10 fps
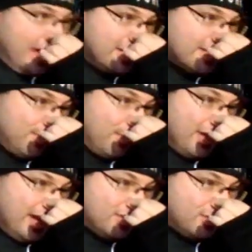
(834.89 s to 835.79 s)
At this
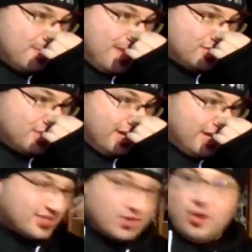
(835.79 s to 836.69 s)
point, I should mention,
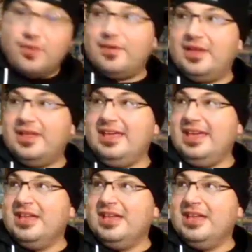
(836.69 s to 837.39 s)
like, his girlfriend,